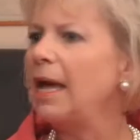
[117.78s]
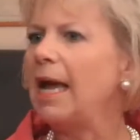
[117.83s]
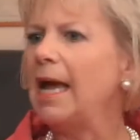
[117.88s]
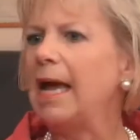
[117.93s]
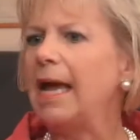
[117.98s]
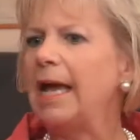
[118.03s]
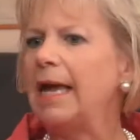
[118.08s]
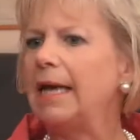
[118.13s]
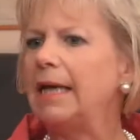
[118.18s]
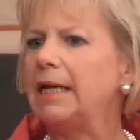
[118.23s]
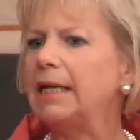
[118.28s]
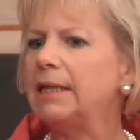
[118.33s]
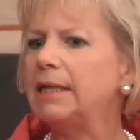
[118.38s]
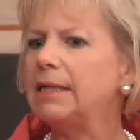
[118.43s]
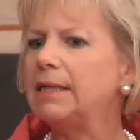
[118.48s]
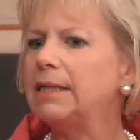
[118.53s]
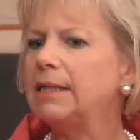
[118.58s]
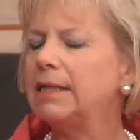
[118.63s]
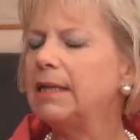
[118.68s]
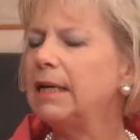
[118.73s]

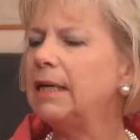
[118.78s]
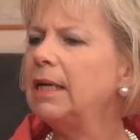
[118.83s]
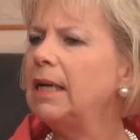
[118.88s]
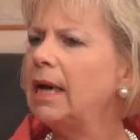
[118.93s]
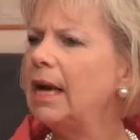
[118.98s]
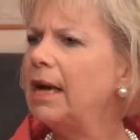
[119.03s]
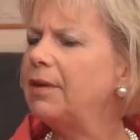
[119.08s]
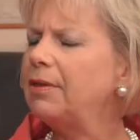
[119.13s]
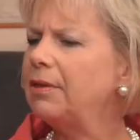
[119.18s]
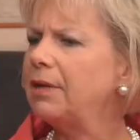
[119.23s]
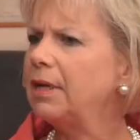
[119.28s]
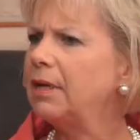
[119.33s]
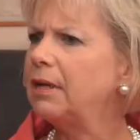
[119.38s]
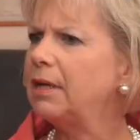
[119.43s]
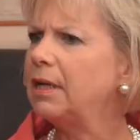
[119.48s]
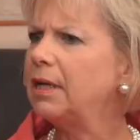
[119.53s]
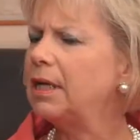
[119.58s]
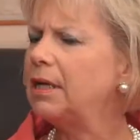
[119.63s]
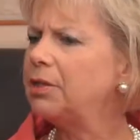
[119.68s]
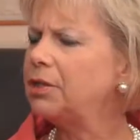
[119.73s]
and I think
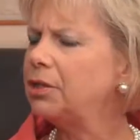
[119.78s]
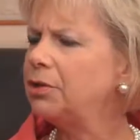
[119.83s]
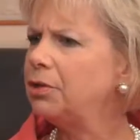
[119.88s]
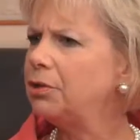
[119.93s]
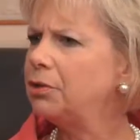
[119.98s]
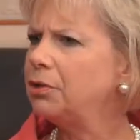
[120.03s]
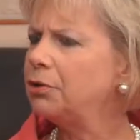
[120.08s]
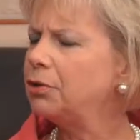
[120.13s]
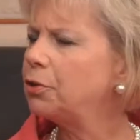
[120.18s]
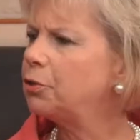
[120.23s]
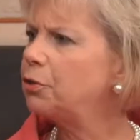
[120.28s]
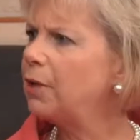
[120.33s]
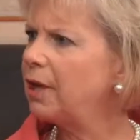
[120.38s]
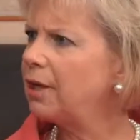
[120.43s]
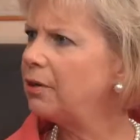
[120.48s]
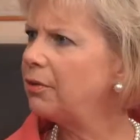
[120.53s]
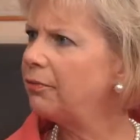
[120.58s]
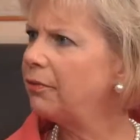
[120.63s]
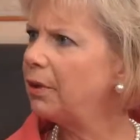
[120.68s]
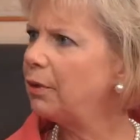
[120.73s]
institutions are trying
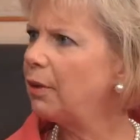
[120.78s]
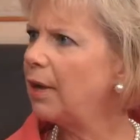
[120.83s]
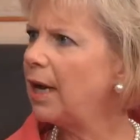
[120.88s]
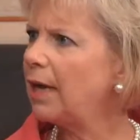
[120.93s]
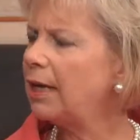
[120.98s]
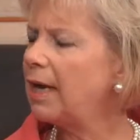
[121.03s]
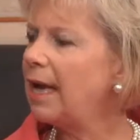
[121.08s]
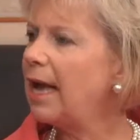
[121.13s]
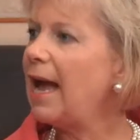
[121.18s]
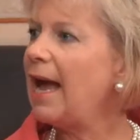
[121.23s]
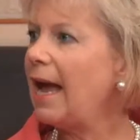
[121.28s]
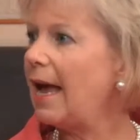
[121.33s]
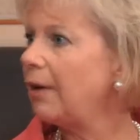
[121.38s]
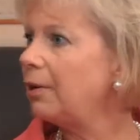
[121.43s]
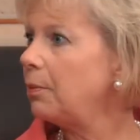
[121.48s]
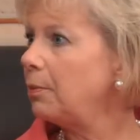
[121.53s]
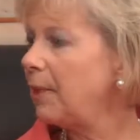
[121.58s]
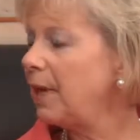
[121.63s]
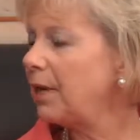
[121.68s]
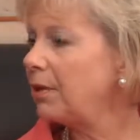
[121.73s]
to figure out how
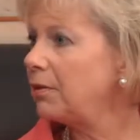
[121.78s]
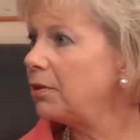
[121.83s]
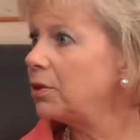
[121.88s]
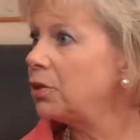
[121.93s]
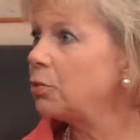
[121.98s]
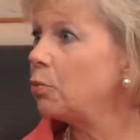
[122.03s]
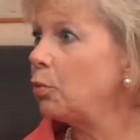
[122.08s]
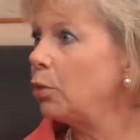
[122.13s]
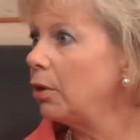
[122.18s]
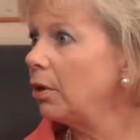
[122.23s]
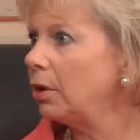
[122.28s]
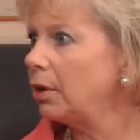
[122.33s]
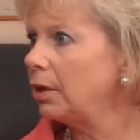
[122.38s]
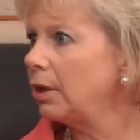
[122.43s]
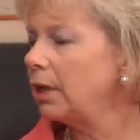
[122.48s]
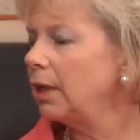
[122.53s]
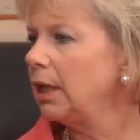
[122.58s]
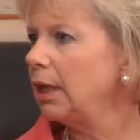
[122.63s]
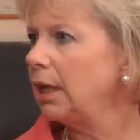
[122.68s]
to make this work